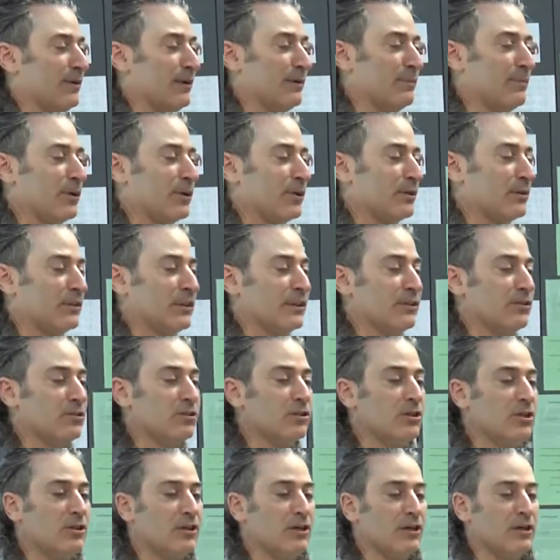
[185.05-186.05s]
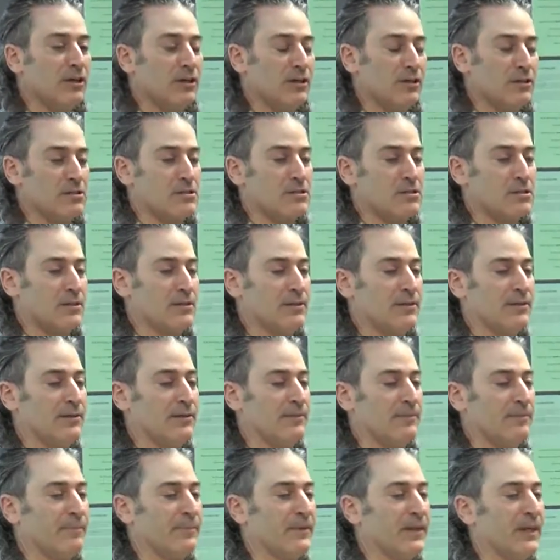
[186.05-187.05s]
I'm going to put a little gauze.
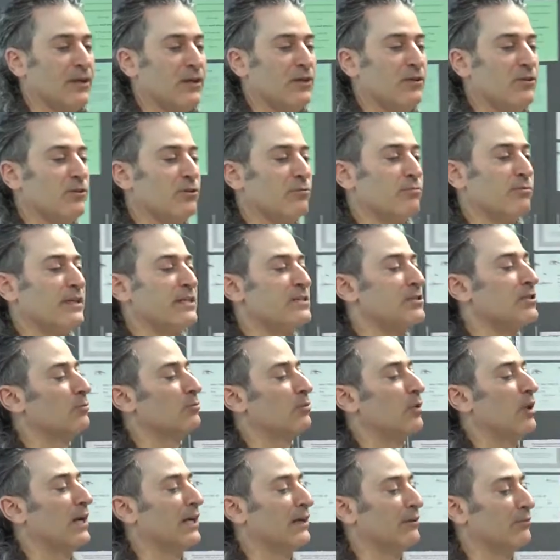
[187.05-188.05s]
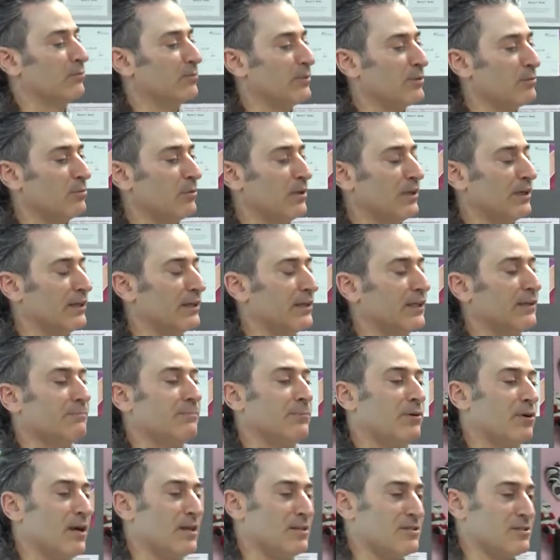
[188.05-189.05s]
The reason why, we want to
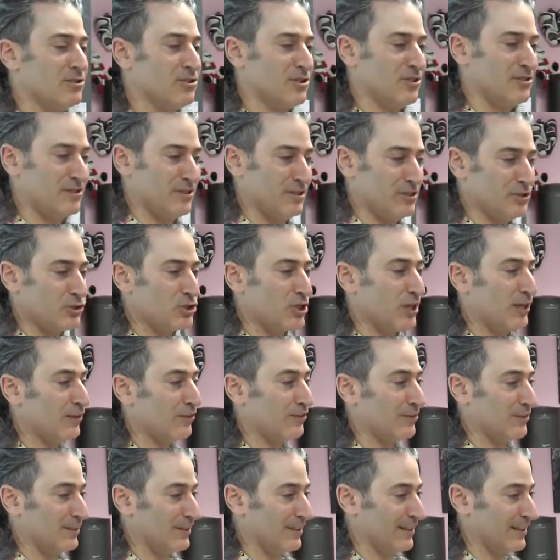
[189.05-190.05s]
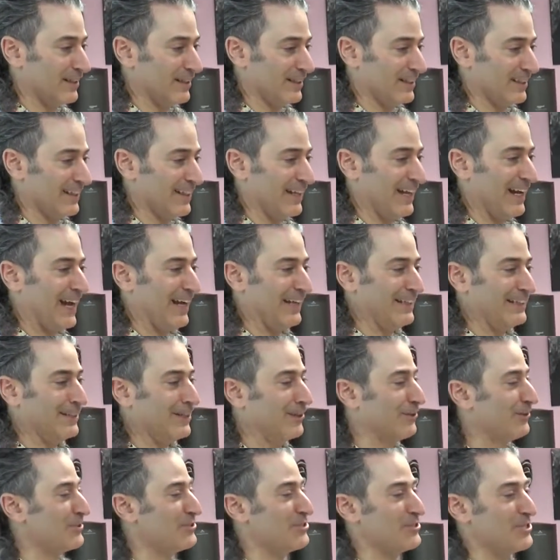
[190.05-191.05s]
compress just the general area. I
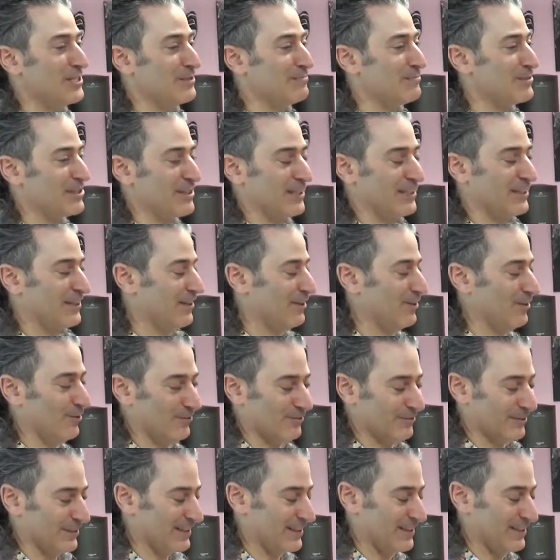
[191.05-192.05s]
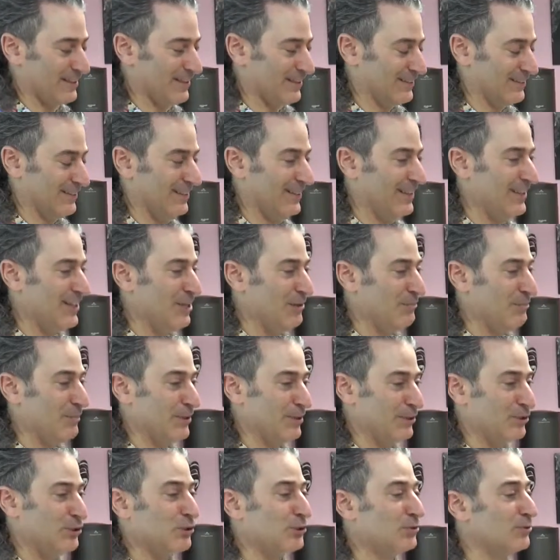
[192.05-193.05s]
know it seems like overkill,
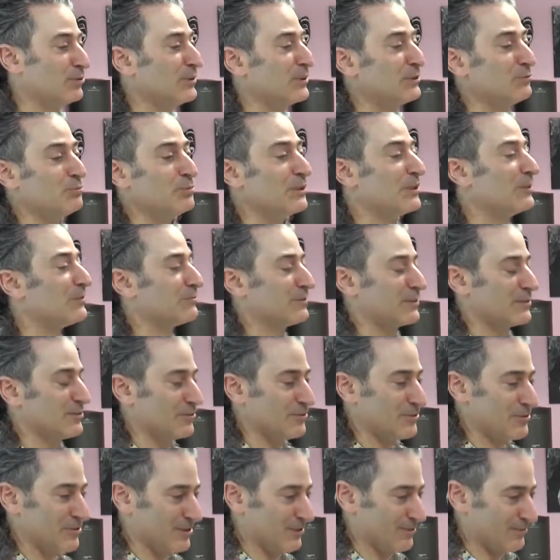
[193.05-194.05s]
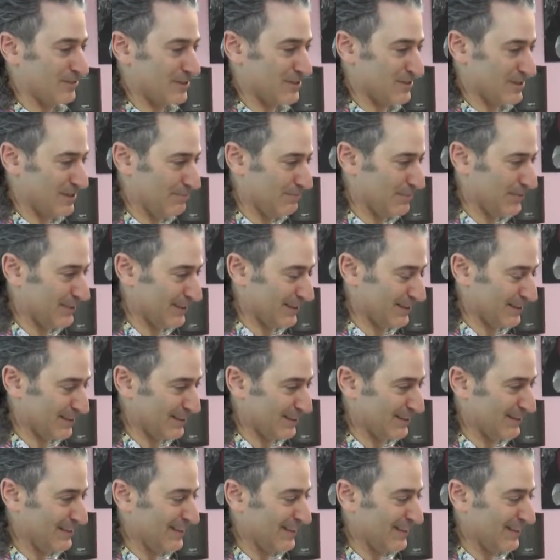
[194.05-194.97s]
but it truly will reduce the risk of bleeding.